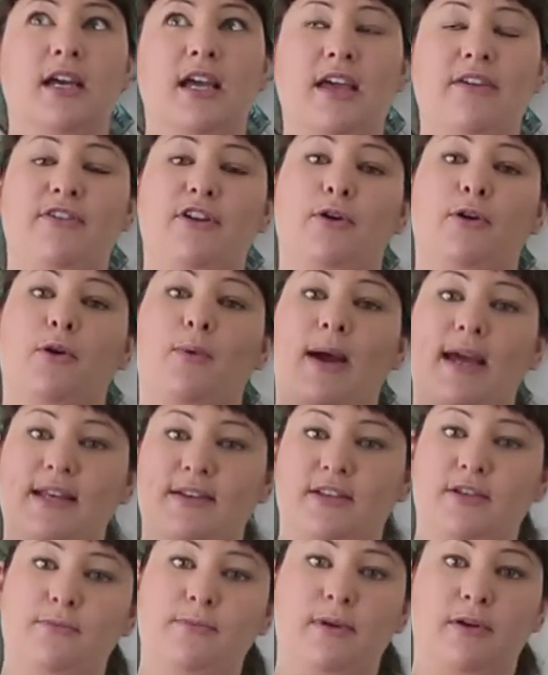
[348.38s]
if you don't want to wait
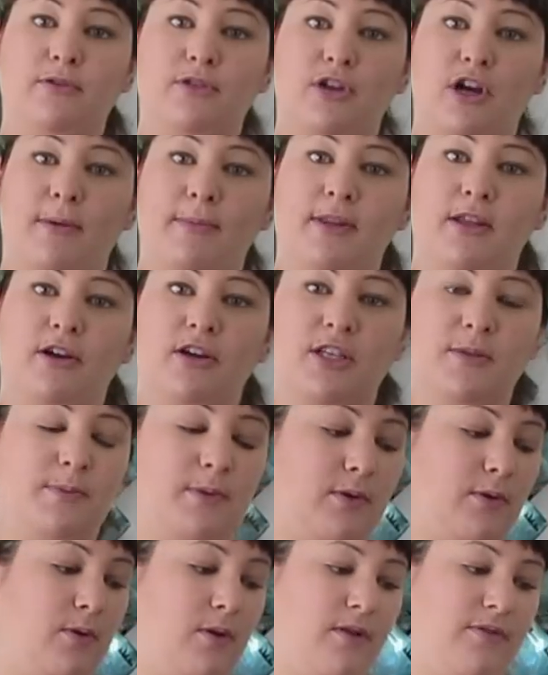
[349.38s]
until mealtime at the
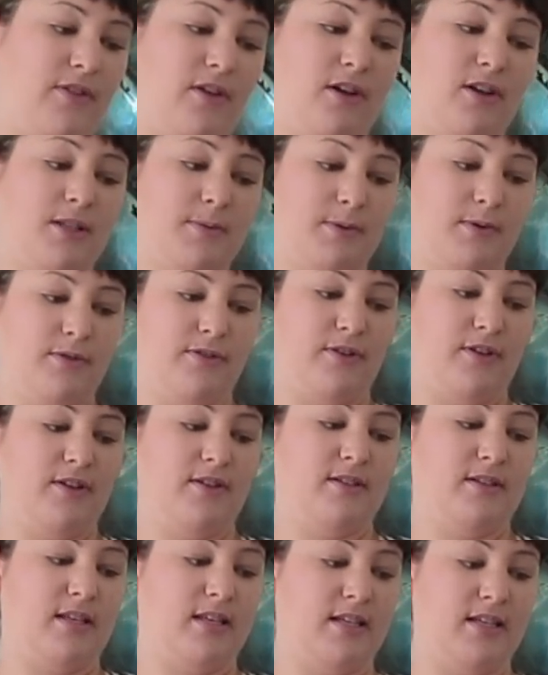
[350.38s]
hospital, or if the hospital
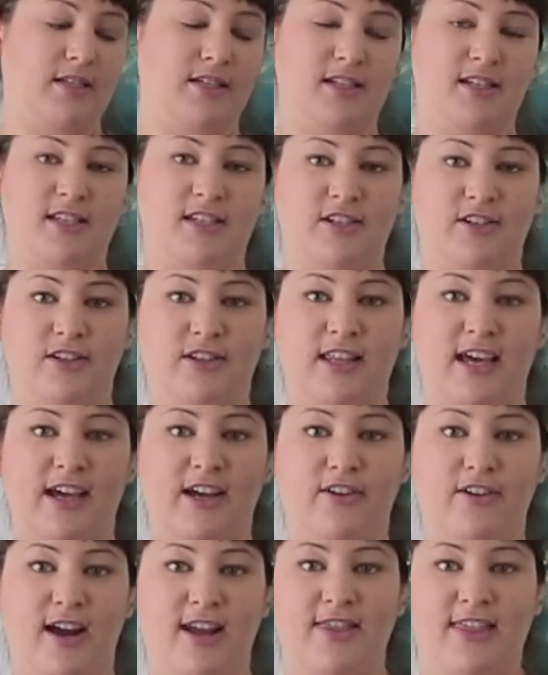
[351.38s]
food's just not
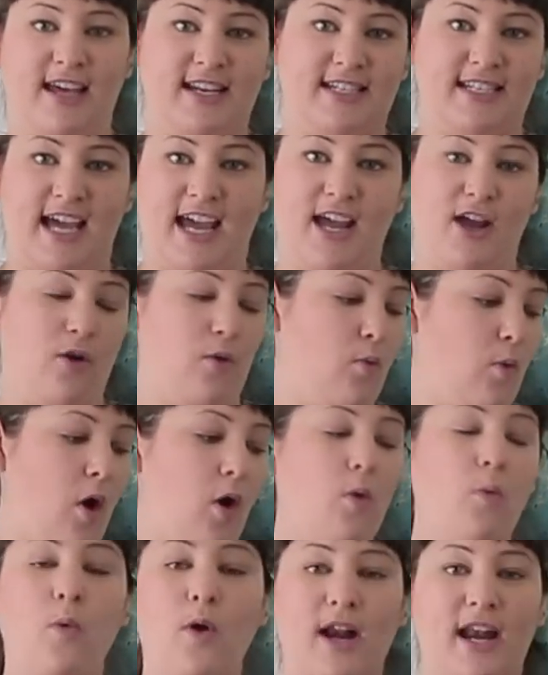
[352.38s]
that great that day,
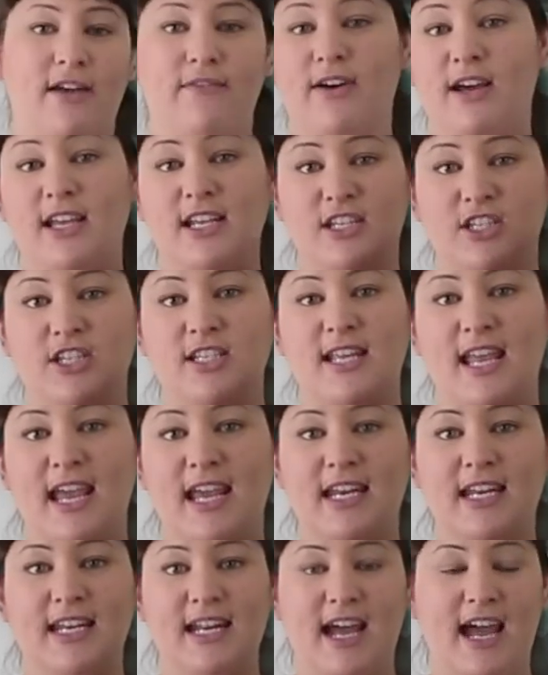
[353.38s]
or whatever. It's just
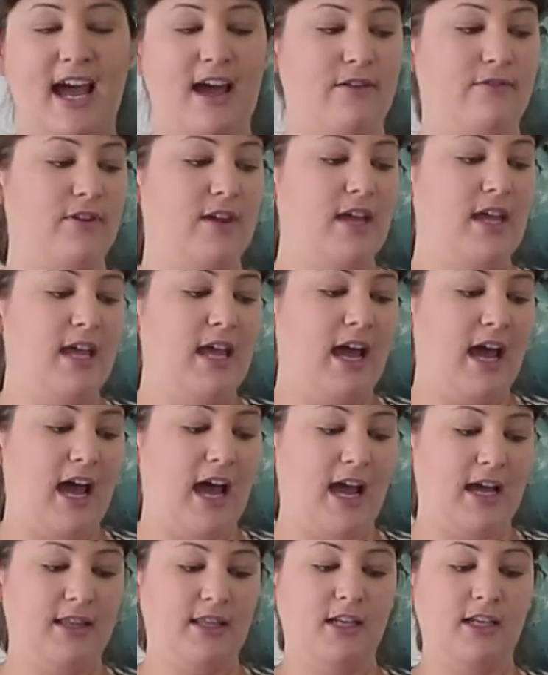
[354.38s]
handy to have.
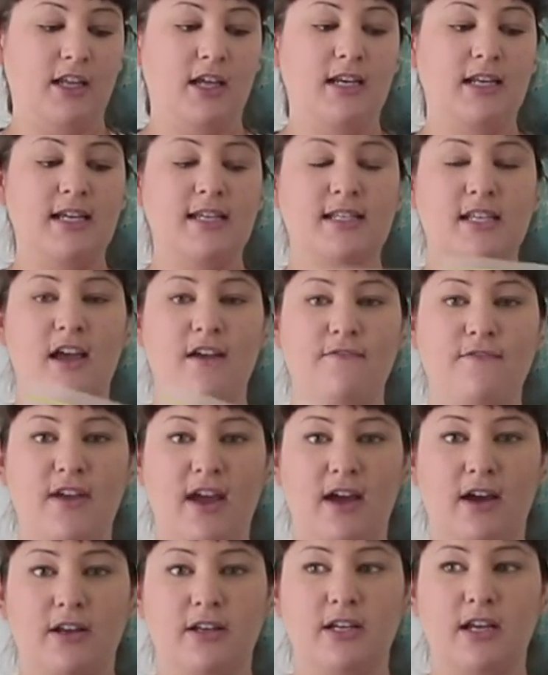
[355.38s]
And the lollies I
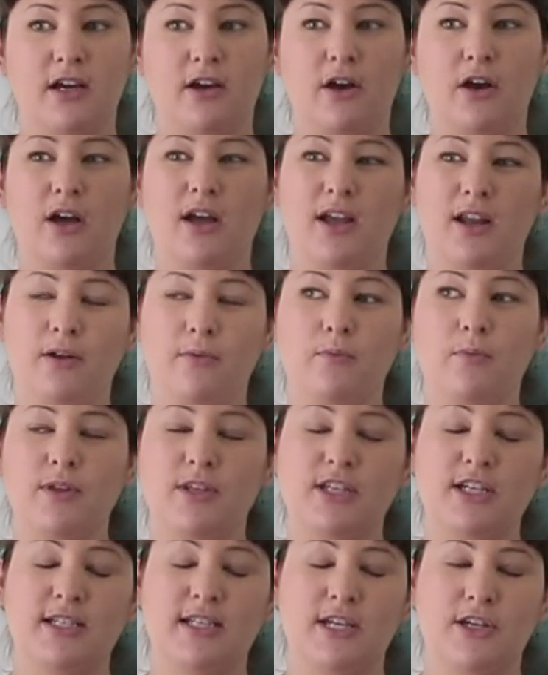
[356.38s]
found
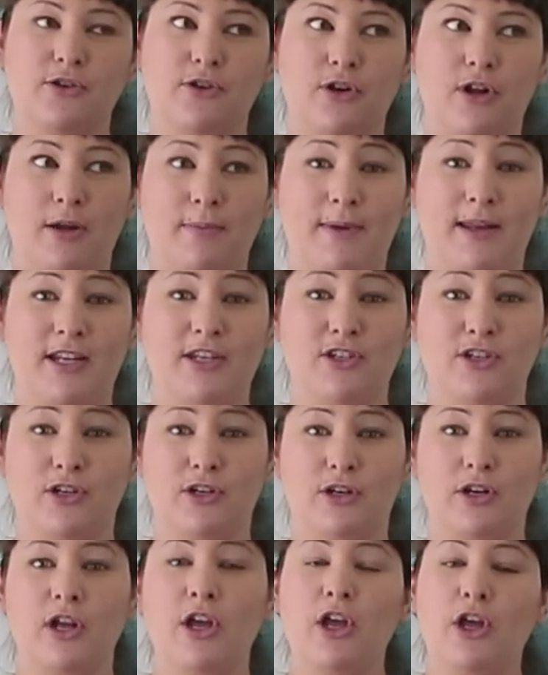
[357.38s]
with gestational diabetes,
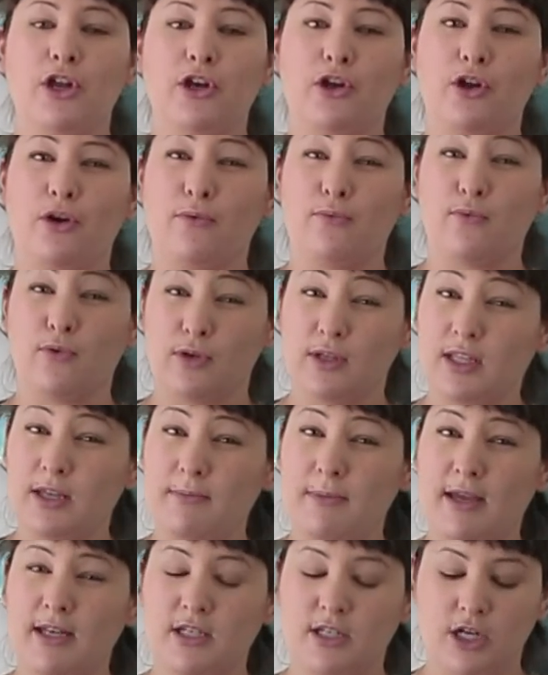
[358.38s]
and not really
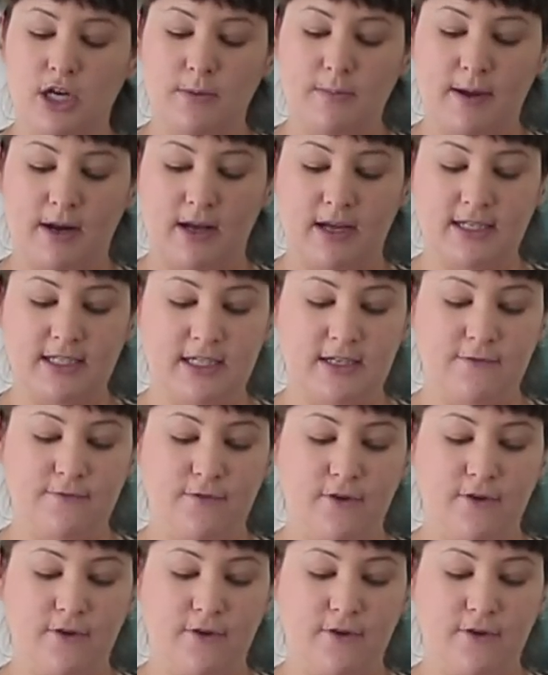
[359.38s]
meant to, but I did